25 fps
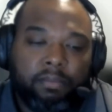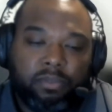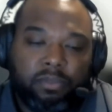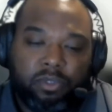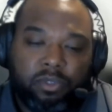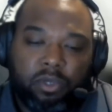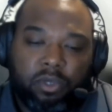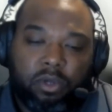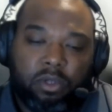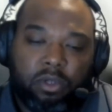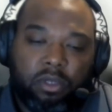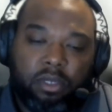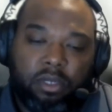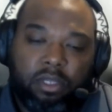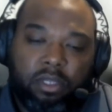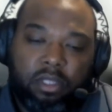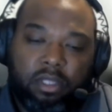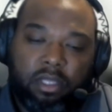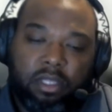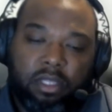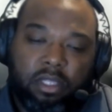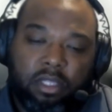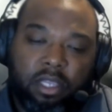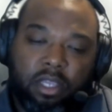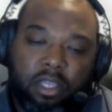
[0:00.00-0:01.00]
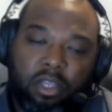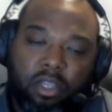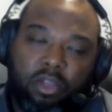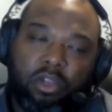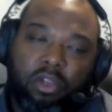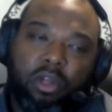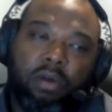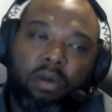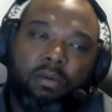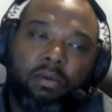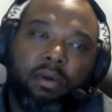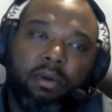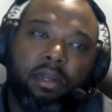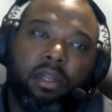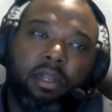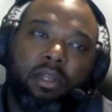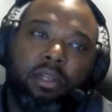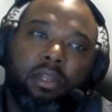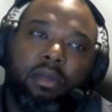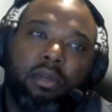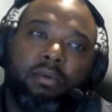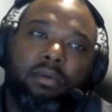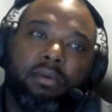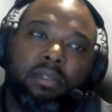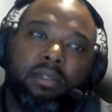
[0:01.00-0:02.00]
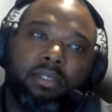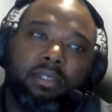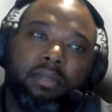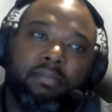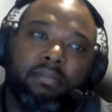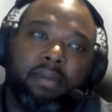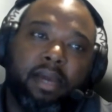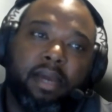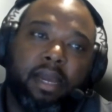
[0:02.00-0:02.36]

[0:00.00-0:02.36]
So the thing you don't want to do is